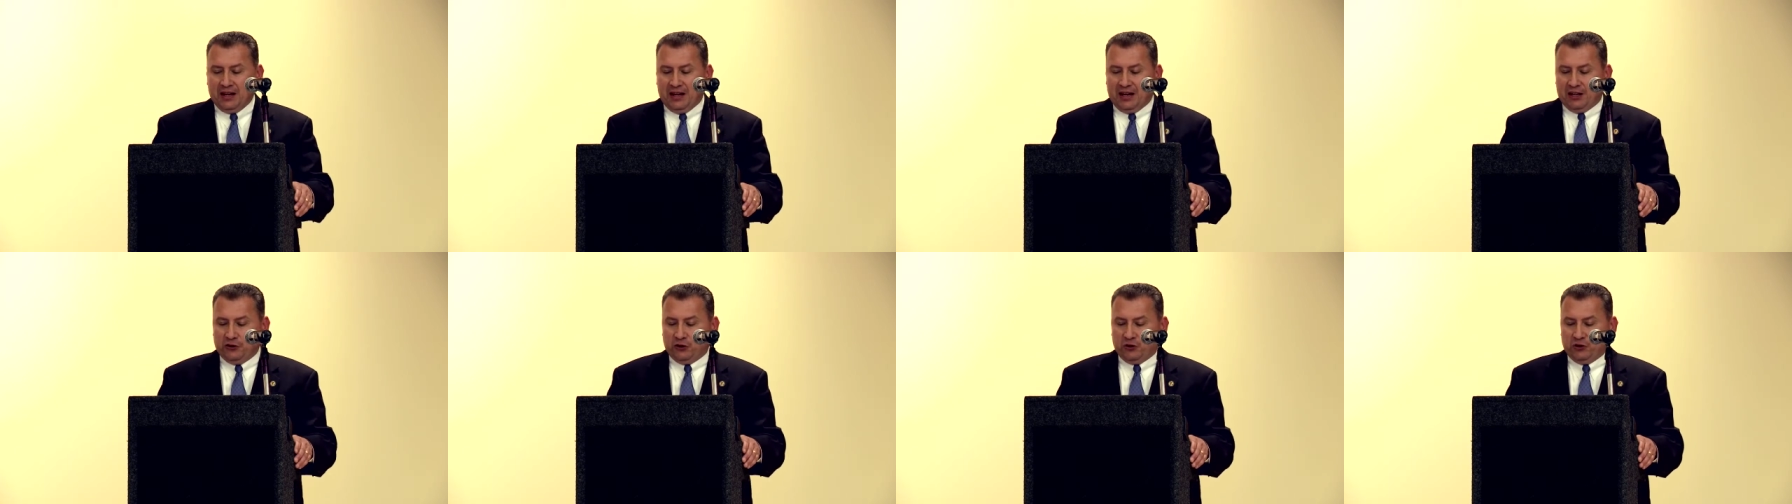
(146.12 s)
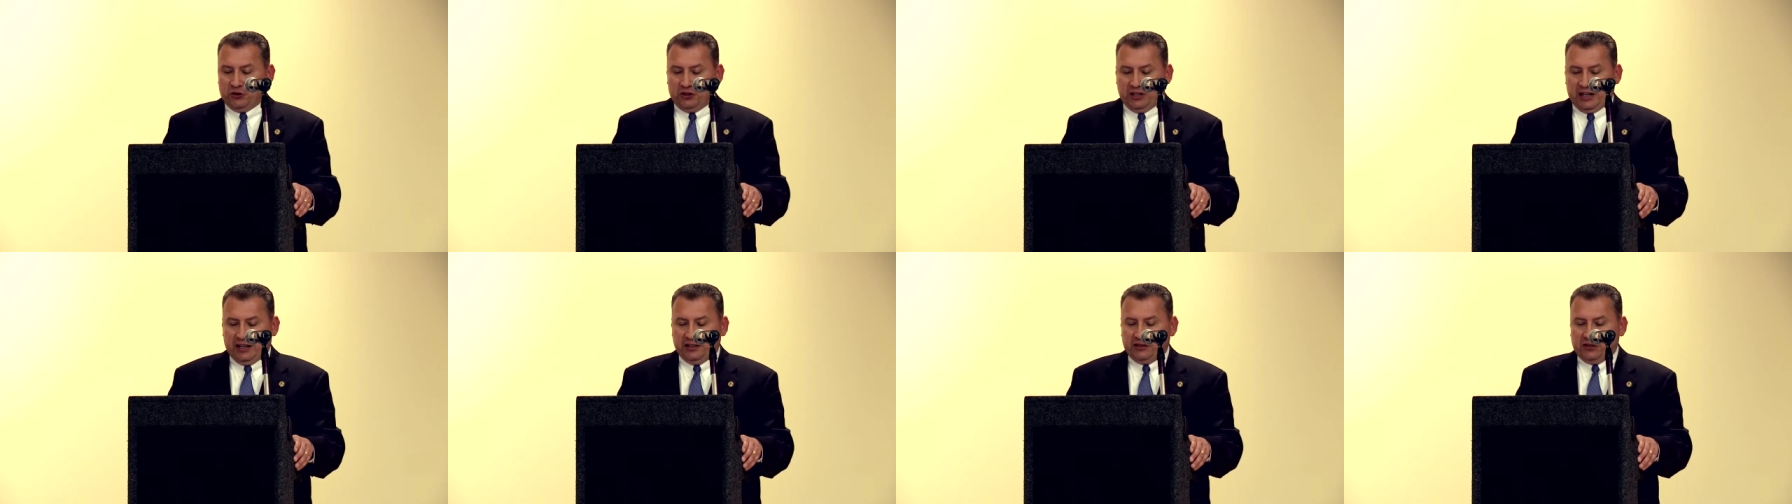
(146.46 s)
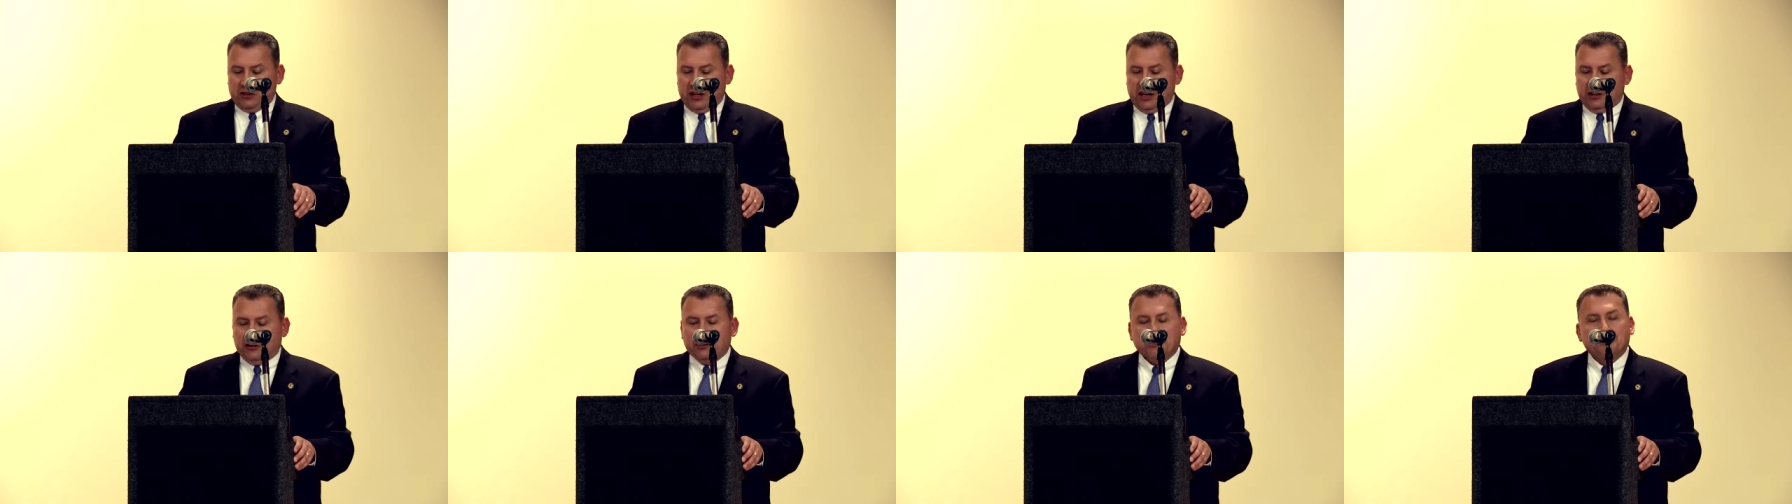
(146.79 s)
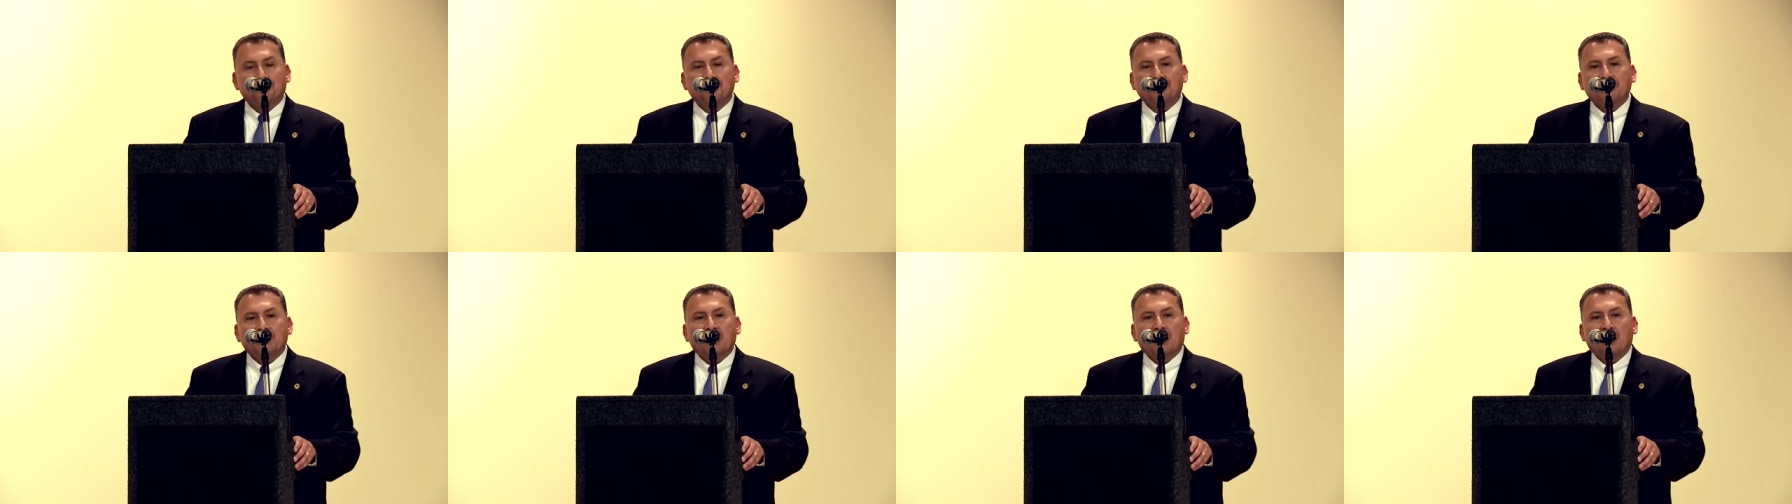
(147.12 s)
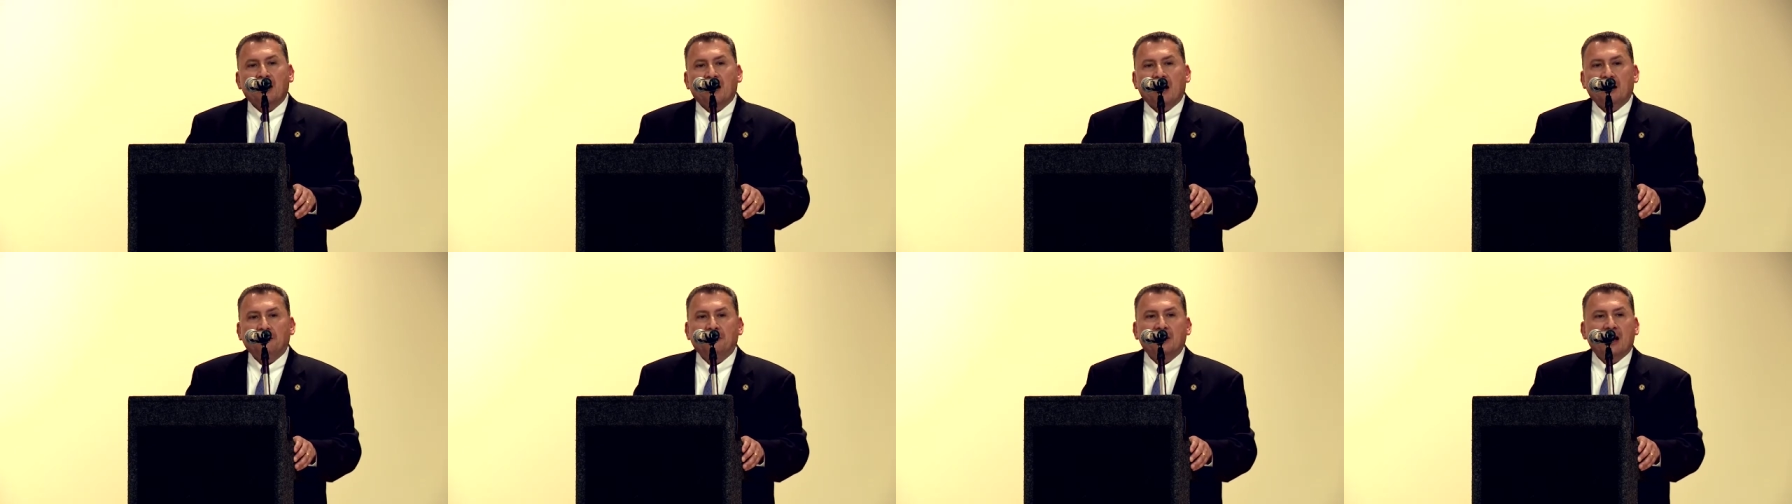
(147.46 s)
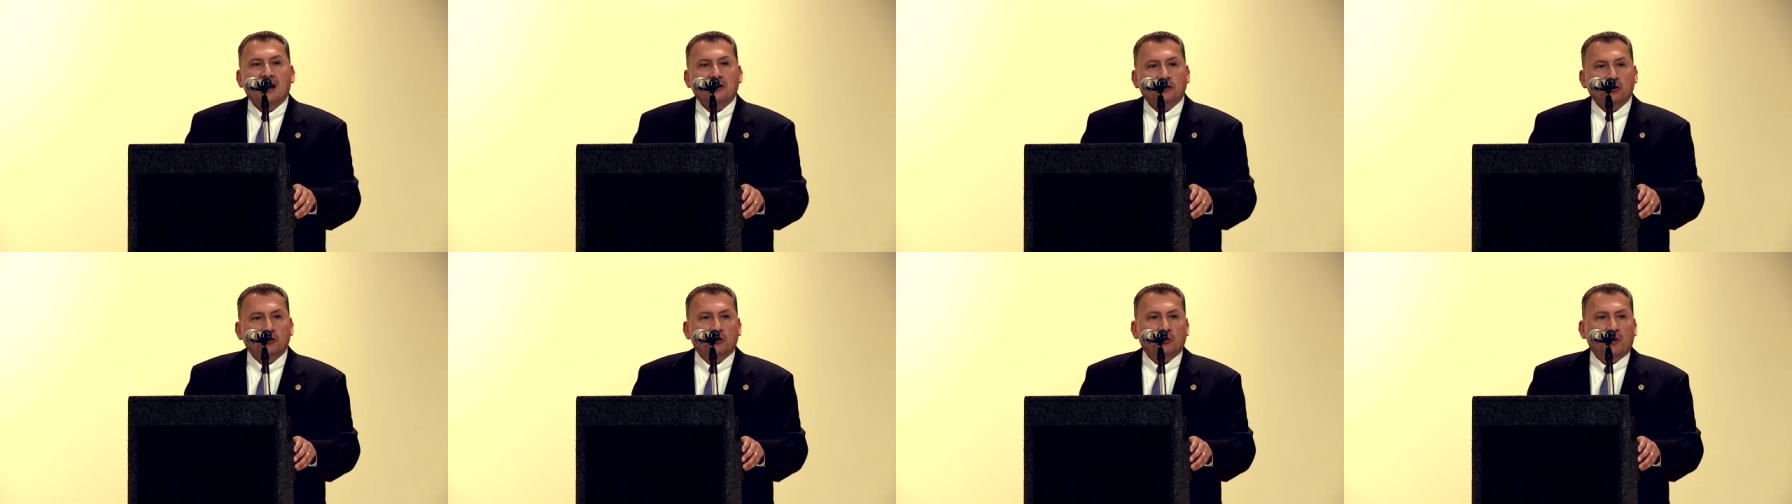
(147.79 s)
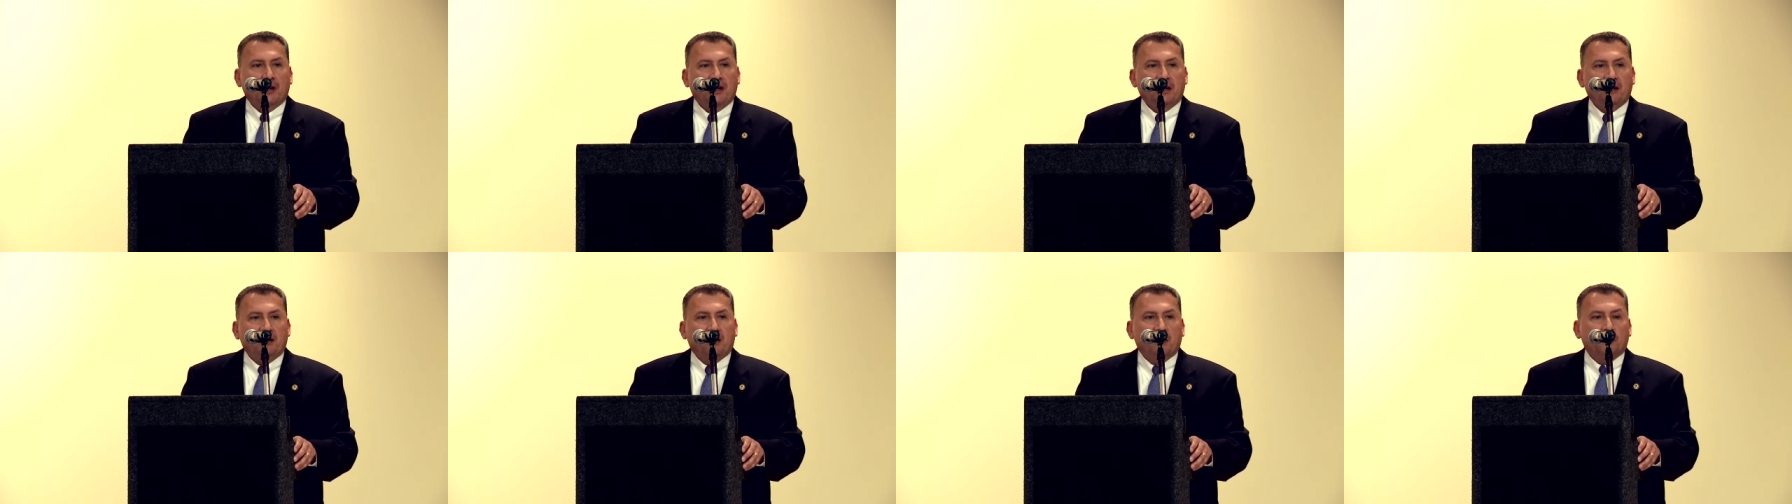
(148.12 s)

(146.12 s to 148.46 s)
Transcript: as your state senator, I've concentrated